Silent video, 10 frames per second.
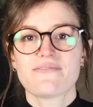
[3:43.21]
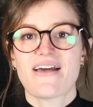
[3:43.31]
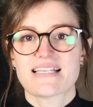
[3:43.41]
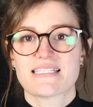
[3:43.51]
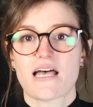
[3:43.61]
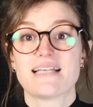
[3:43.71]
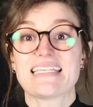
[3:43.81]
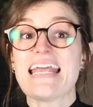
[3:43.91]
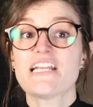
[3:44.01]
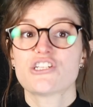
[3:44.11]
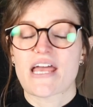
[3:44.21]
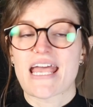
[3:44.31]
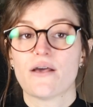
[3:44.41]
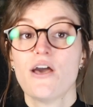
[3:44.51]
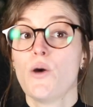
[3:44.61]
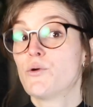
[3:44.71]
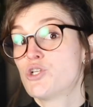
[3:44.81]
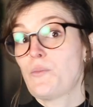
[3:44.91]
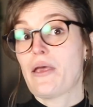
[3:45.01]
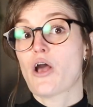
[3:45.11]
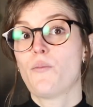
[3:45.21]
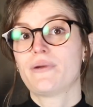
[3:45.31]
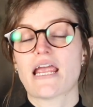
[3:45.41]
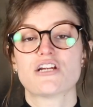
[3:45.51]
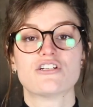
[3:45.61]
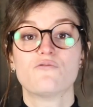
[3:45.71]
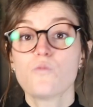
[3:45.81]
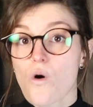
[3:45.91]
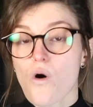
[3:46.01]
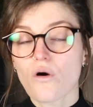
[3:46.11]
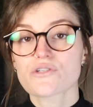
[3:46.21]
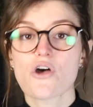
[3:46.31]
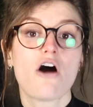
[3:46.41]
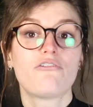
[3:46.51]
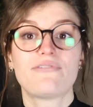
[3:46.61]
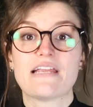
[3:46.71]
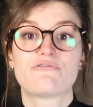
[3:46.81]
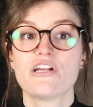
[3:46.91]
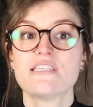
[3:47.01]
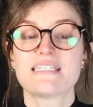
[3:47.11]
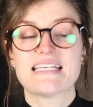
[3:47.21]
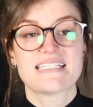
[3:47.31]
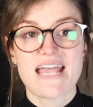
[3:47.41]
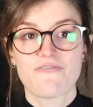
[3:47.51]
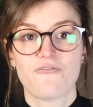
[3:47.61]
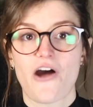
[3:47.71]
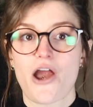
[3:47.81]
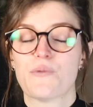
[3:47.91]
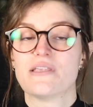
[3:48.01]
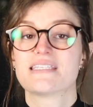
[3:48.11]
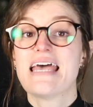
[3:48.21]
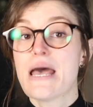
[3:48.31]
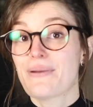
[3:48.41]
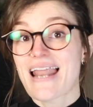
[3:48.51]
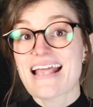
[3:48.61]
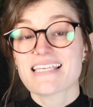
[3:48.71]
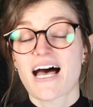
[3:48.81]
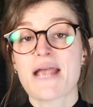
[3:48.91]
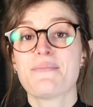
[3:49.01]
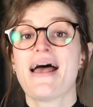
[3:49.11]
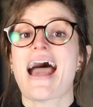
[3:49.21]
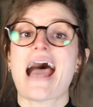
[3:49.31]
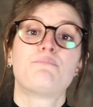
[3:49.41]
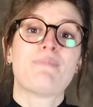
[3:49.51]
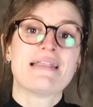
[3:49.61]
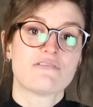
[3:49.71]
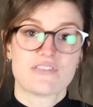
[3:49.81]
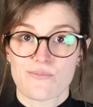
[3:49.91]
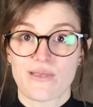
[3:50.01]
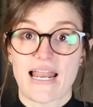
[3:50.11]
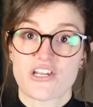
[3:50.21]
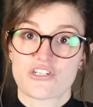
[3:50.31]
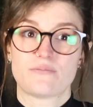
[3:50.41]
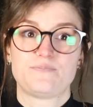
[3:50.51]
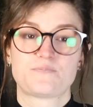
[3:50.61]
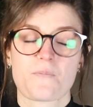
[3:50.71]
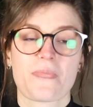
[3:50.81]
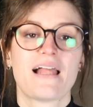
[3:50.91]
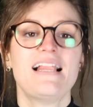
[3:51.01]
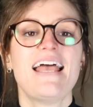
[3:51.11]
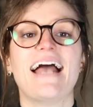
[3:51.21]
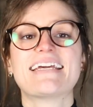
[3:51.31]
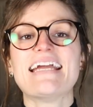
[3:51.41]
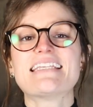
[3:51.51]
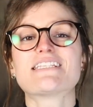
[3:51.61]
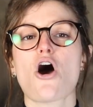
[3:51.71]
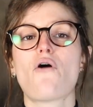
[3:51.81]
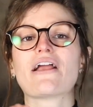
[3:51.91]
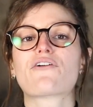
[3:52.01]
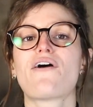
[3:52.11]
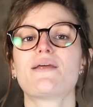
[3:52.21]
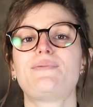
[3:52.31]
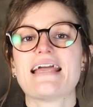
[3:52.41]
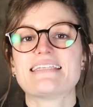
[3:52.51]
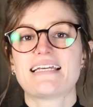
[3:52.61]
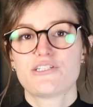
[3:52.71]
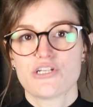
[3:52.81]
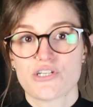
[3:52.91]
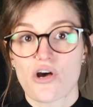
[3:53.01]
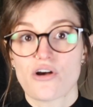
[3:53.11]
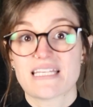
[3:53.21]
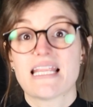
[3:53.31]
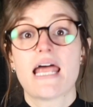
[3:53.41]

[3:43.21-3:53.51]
of exercise each day, which should be a combination of walks, off-lead runs in a safe environment, playtime and mental stimulation. Akitas are incredibly intelligent dogs, and